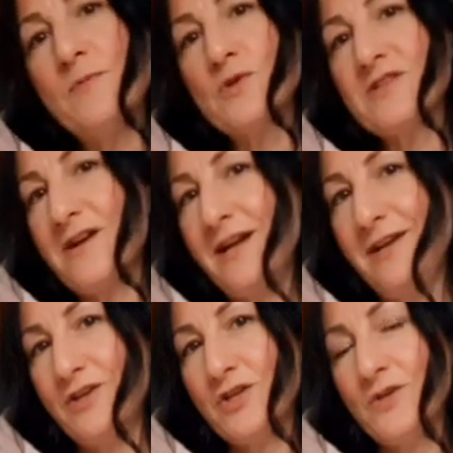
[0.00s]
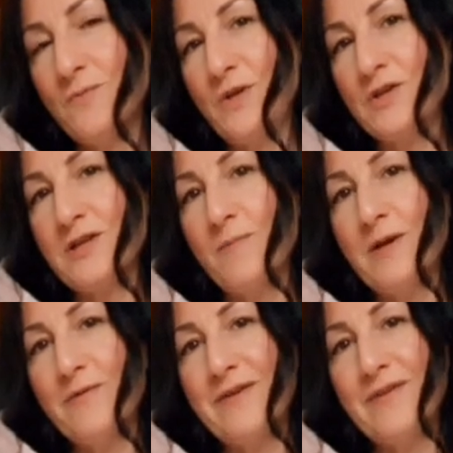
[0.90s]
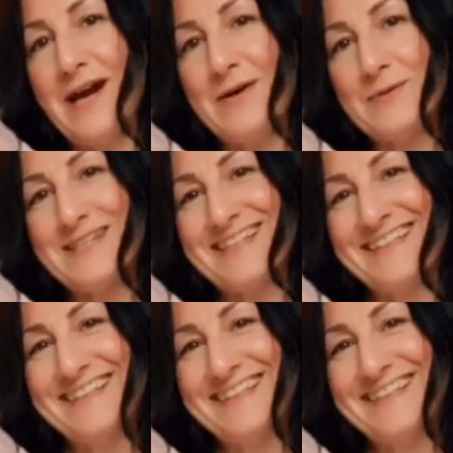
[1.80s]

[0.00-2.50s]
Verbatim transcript: more stylish when you're slobbing around the house.